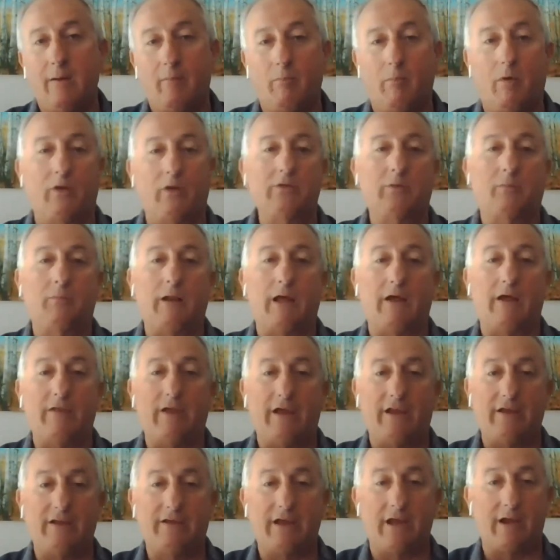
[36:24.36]
multiply
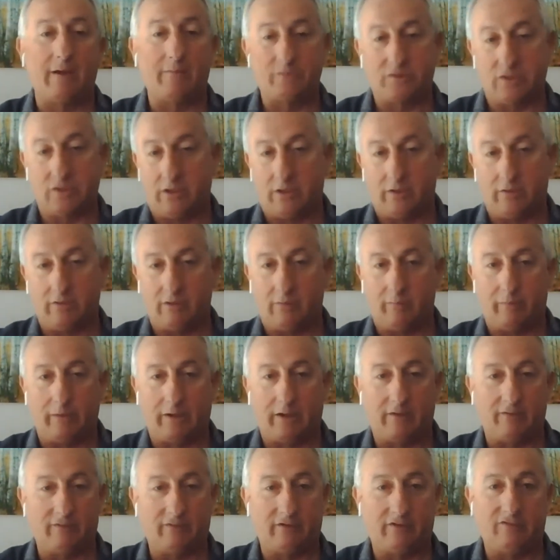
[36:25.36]
that times 100,
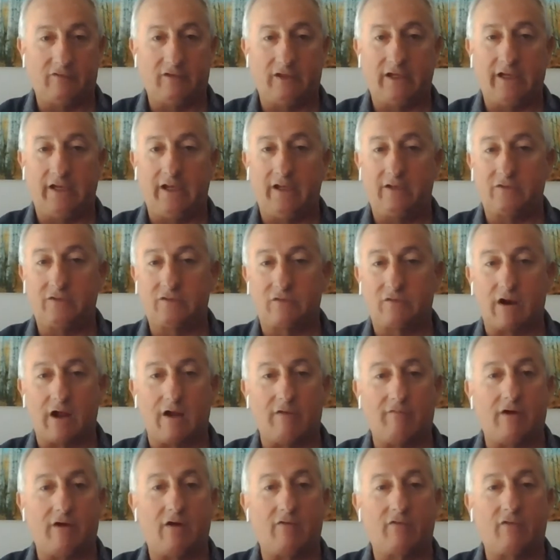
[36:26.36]
because these idiots
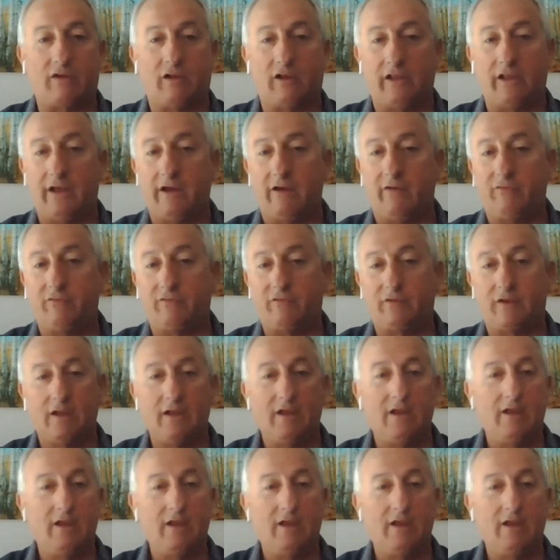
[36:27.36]
drive off cliffs.